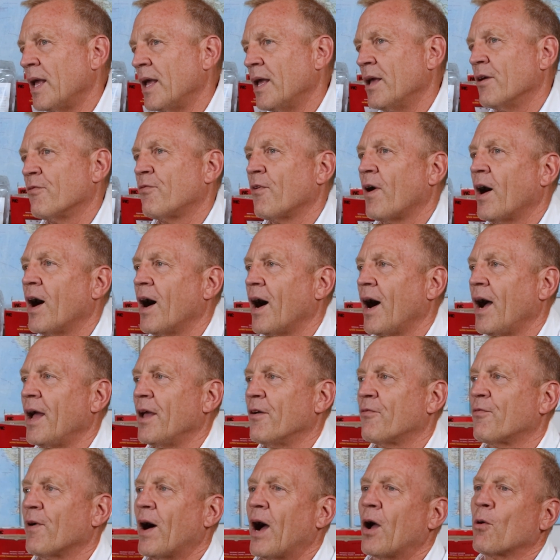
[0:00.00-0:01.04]
if
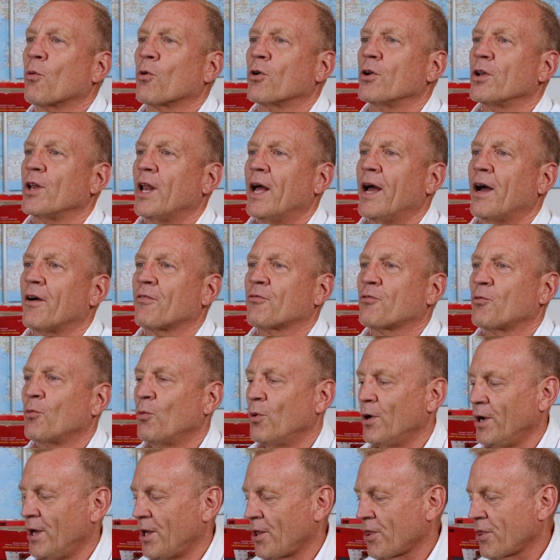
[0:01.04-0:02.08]
I were left
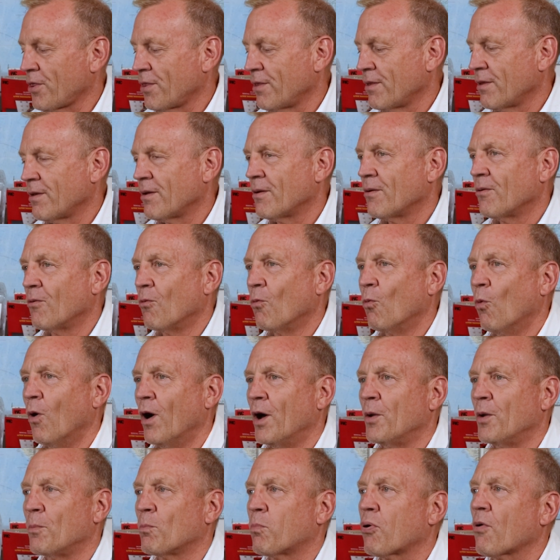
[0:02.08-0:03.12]
with
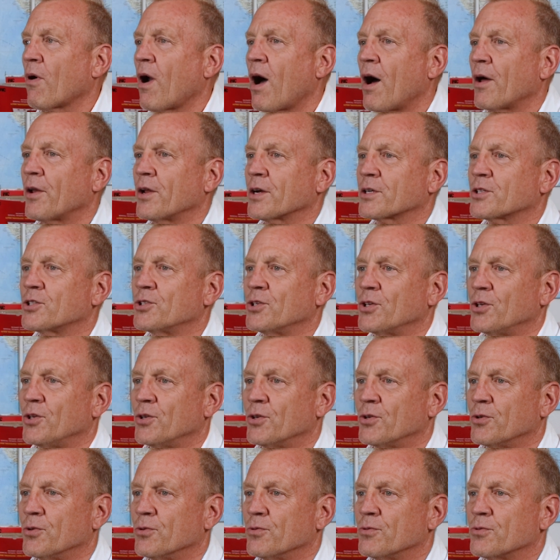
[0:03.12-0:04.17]
one product to
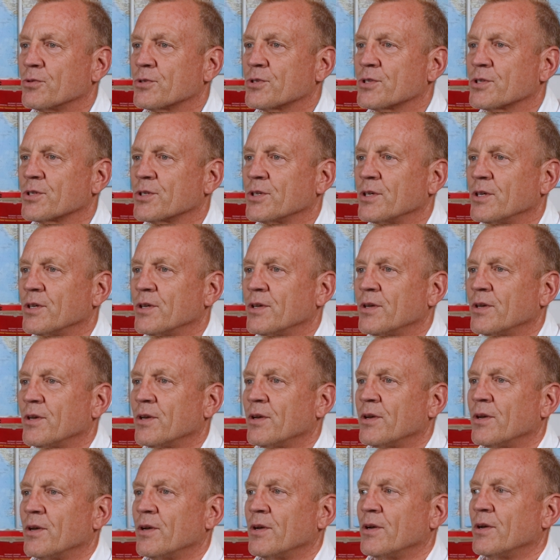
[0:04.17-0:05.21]
use,
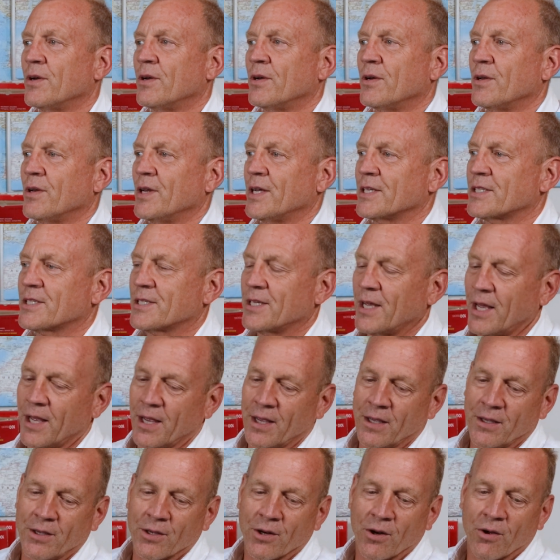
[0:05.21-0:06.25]
let's
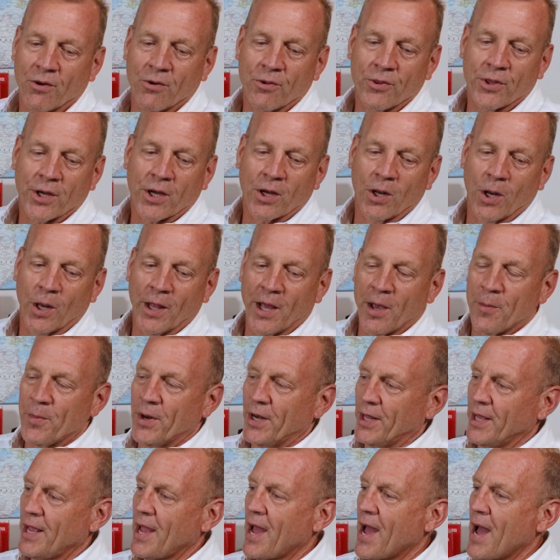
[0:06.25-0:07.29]
say, you know, the
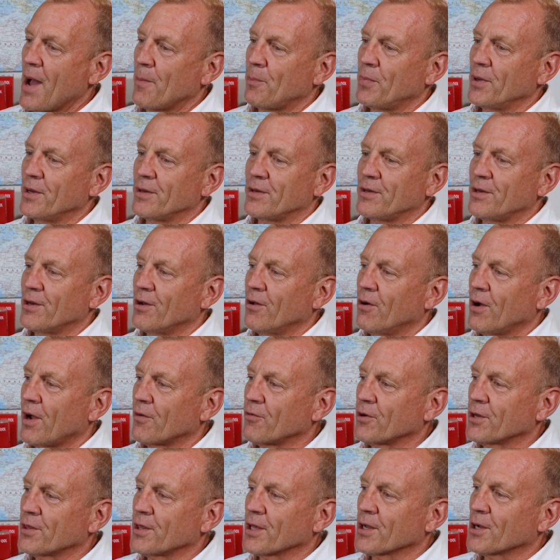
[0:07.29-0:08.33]
calamity happened, you know,
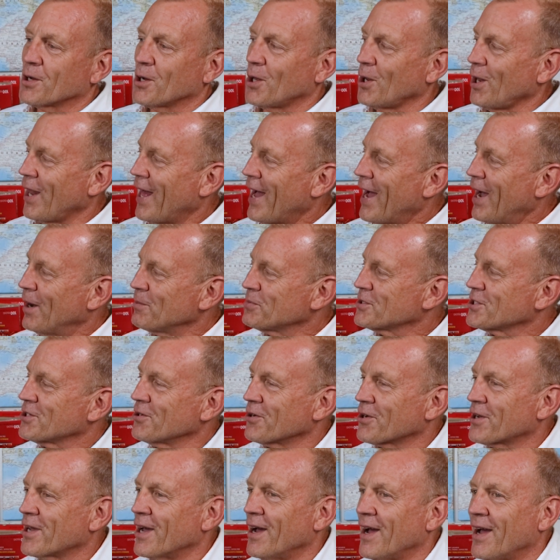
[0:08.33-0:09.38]
everything collapsed,
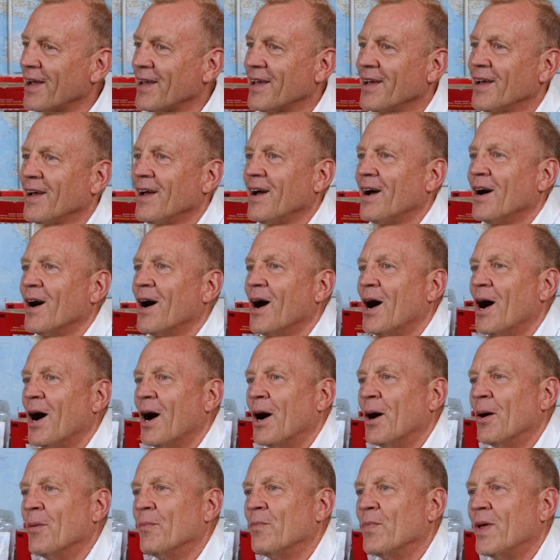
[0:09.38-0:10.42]
okay,
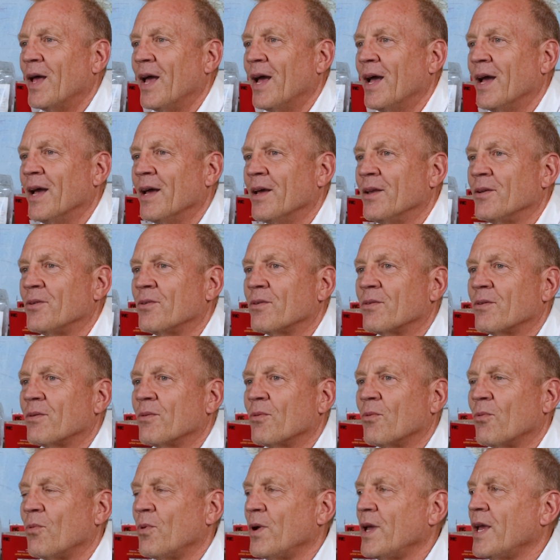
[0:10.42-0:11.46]
and
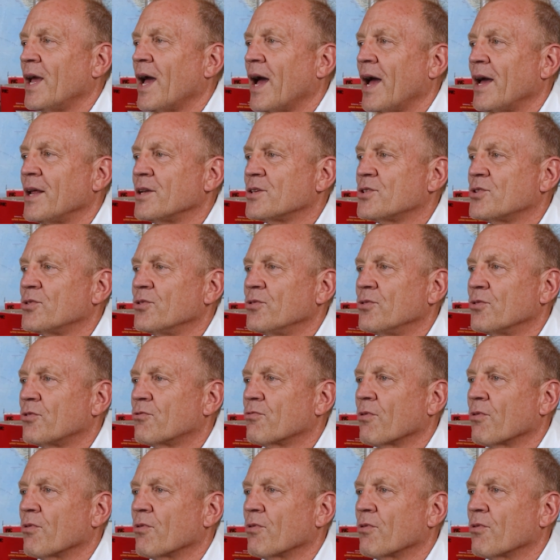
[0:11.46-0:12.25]
we had to